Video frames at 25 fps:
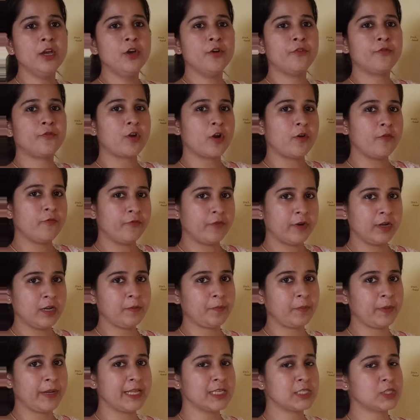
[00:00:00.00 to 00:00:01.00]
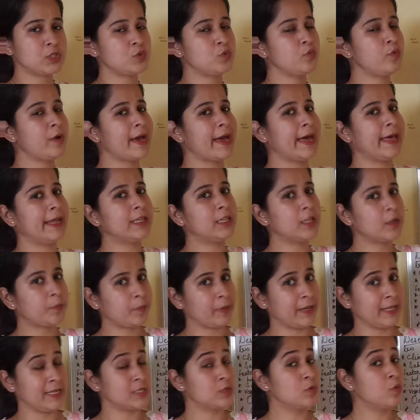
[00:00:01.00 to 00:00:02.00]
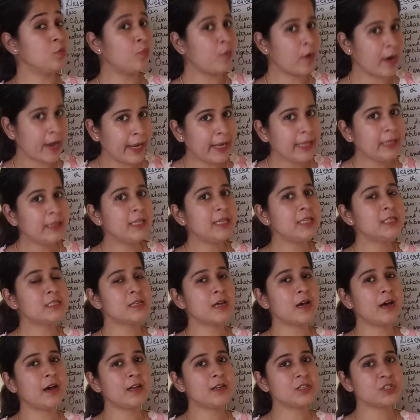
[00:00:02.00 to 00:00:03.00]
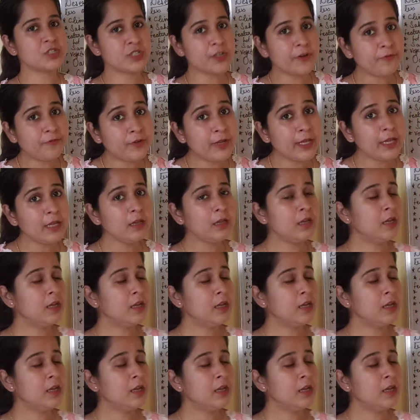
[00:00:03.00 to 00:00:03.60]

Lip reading: from one place to another place. Why these are shifting?